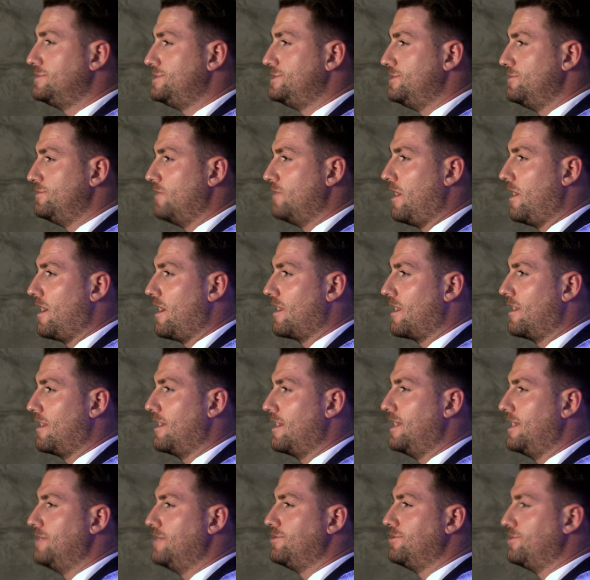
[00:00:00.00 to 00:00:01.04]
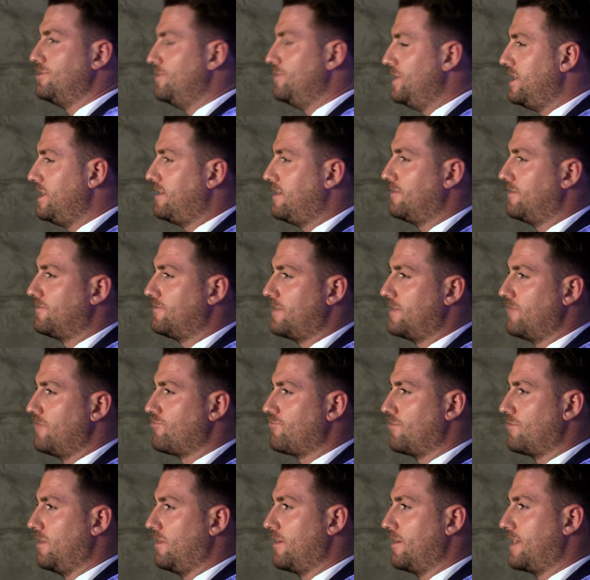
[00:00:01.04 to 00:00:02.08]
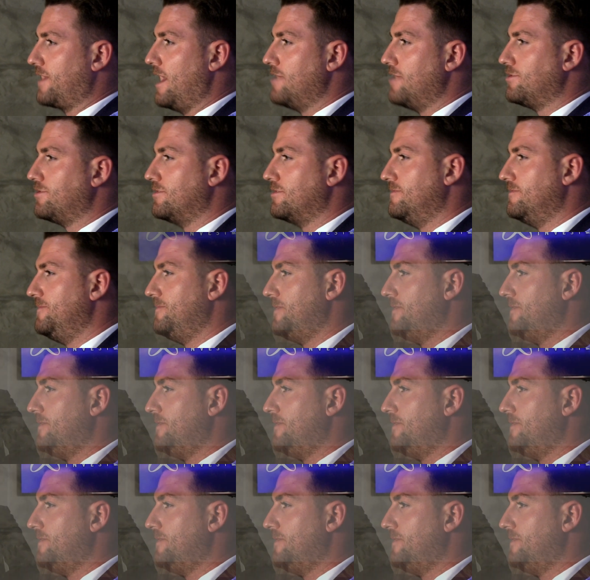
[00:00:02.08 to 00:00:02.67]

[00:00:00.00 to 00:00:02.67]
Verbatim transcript: to highlight its unique and central location